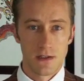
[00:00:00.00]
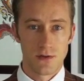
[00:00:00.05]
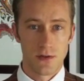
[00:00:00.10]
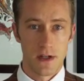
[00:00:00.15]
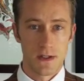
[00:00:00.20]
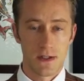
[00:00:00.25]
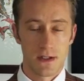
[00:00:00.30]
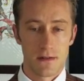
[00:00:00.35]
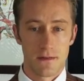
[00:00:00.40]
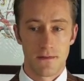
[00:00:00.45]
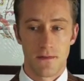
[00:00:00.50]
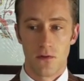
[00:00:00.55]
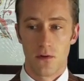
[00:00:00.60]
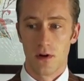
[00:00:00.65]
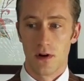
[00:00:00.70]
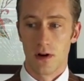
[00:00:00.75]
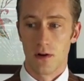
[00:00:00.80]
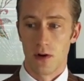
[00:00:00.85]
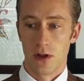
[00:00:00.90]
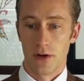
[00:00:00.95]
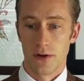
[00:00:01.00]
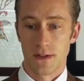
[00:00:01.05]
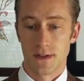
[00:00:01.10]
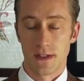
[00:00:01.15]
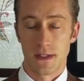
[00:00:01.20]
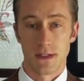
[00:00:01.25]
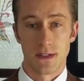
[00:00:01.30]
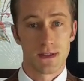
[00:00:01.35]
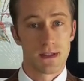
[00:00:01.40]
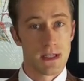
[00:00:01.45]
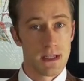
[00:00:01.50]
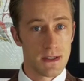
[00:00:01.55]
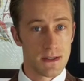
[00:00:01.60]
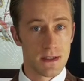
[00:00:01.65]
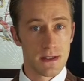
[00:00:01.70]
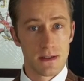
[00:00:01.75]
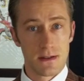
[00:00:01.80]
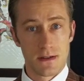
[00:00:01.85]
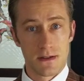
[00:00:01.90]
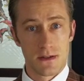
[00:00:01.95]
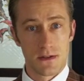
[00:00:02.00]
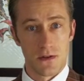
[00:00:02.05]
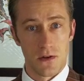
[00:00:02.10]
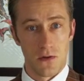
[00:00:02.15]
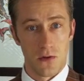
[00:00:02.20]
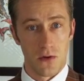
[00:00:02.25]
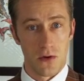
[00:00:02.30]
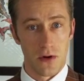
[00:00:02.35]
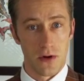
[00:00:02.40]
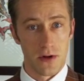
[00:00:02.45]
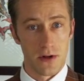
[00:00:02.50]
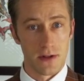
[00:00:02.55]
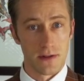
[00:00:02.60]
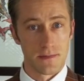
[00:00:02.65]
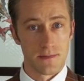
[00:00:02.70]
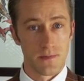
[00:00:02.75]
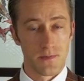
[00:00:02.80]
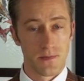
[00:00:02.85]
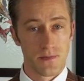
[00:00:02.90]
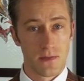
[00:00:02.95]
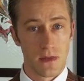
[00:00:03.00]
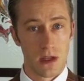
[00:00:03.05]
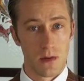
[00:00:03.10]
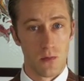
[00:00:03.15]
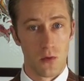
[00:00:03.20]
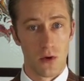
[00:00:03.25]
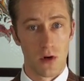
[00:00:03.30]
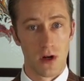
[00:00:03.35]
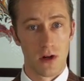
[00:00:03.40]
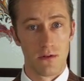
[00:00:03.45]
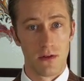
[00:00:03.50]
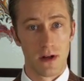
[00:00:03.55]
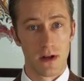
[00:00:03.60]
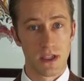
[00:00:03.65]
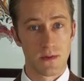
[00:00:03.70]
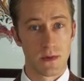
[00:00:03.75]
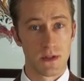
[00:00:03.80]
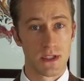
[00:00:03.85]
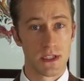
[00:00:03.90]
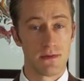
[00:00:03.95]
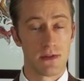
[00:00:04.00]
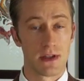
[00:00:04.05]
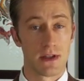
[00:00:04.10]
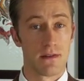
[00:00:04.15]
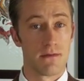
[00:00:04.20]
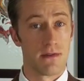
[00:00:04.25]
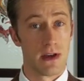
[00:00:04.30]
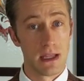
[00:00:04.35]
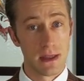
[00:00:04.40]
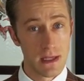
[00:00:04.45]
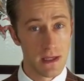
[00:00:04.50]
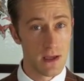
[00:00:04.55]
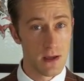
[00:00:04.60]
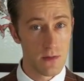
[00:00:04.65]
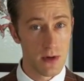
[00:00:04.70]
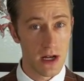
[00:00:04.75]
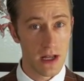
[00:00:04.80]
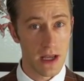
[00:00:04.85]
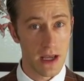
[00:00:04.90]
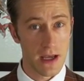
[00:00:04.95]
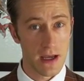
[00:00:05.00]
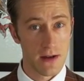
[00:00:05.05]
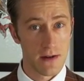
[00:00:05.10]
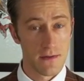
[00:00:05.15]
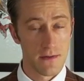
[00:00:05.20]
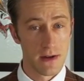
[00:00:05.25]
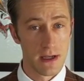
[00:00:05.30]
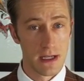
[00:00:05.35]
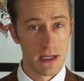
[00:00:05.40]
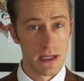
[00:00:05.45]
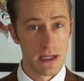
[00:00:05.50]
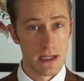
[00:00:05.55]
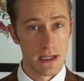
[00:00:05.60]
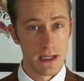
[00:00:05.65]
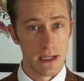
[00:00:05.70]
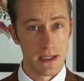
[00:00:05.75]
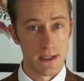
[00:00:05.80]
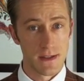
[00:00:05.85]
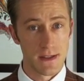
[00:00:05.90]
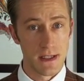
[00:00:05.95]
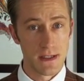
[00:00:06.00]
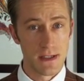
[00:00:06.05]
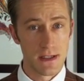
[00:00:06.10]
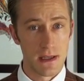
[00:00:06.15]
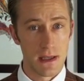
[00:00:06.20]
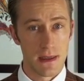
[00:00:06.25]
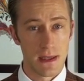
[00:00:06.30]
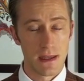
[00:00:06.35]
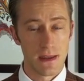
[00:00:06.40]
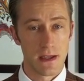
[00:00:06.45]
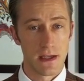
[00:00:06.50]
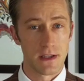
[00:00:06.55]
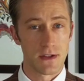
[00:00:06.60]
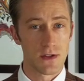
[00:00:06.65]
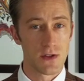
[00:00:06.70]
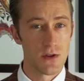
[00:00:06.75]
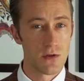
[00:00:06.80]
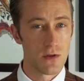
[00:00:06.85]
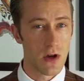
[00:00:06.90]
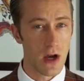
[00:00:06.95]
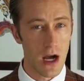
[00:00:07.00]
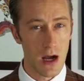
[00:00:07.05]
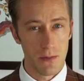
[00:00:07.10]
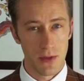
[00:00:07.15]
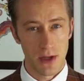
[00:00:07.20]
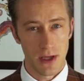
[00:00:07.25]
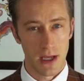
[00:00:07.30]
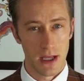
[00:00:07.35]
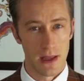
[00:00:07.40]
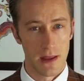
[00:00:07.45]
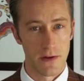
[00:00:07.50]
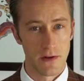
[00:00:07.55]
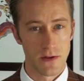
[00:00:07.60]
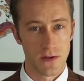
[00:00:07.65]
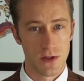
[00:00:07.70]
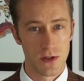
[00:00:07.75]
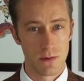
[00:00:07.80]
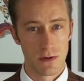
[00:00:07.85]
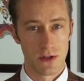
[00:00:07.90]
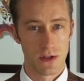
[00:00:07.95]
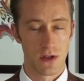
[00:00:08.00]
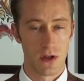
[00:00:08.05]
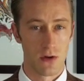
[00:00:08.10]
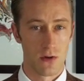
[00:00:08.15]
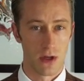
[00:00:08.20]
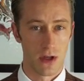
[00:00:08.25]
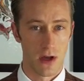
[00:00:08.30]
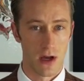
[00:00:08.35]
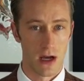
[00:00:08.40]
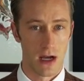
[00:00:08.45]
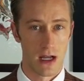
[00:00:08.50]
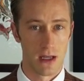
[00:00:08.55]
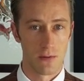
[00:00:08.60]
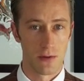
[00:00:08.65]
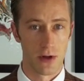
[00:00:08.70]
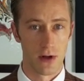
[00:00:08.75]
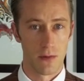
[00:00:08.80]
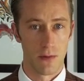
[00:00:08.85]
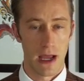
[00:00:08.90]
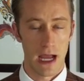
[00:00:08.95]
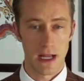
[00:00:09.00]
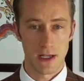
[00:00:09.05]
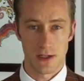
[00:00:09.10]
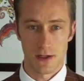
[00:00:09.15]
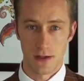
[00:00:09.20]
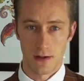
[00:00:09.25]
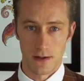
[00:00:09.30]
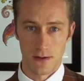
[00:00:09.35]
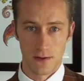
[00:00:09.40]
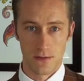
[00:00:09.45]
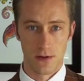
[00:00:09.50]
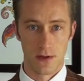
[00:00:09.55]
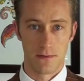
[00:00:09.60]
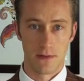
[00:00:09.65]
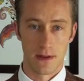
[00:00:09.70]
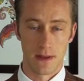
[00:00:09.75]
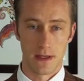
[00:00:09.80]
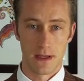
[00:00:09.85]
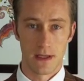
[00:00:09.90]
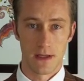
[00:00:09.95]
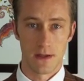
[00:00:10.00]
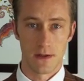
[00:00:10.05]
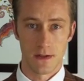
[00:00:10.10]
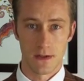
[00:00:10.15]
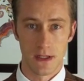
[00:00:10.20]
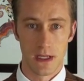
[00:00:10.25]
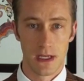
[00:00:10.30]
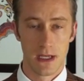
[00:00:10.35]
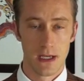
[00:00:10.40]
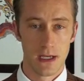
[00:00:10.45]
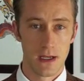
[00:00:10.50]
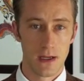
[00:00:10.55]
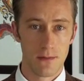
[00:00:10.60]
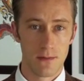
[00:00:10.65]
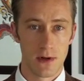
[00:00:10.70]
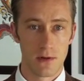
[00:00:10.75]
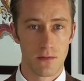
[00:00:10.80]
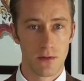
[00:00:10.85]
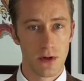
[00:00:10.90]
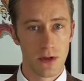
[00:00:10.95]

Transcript: dressing for, whether it's the seasons or more of a specific event that you might have, it's easy to think that it's too complicated, there's too much going on when you're matching and doing different things. But